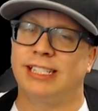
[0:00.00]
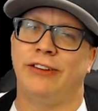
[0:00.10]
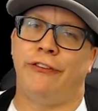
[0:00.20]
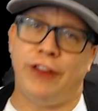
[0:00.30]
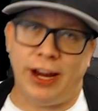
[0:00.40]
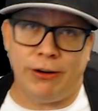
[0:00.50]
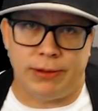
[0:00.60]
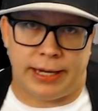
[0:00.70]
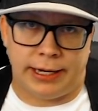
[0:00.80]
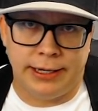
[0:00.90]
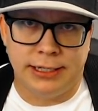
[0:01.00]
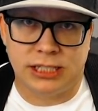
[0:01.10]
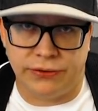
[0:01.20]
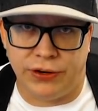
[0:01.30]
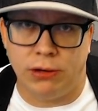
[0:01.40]
severely,
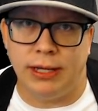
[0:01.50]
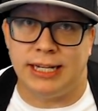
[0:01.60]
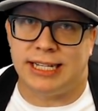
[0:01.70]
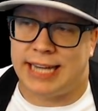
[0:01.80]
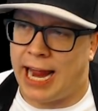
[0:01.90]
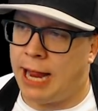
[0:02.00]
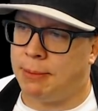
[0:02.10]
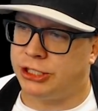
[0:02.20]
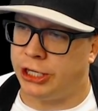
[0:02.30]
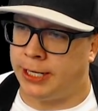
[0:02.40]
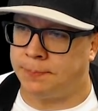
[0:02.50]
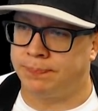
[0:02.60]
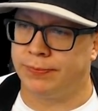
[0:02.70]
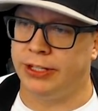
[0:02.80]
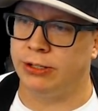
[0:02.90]
severely damaging
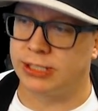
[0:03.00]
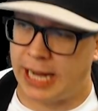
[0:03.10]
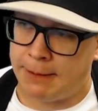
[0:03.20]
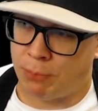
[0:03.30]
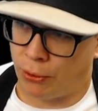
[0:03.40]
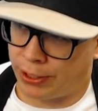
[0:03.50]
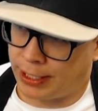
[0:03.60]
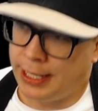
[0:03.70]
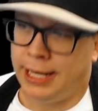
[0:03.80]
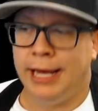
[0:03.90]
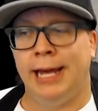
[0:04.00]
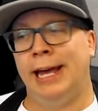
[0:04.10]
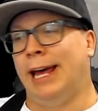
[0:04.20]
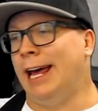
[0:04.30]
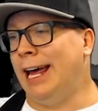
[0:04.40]
your skateboarding.
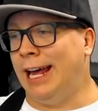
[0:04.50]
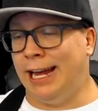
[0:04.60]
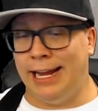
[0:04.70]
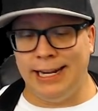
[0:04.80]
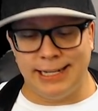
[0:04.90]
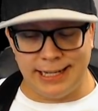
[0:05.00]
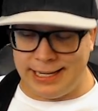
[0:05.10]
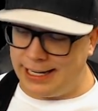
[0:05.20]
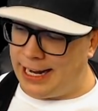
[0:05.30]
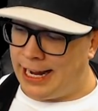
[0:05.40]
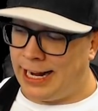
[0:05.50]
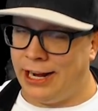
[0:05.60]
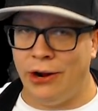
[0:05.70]
And again,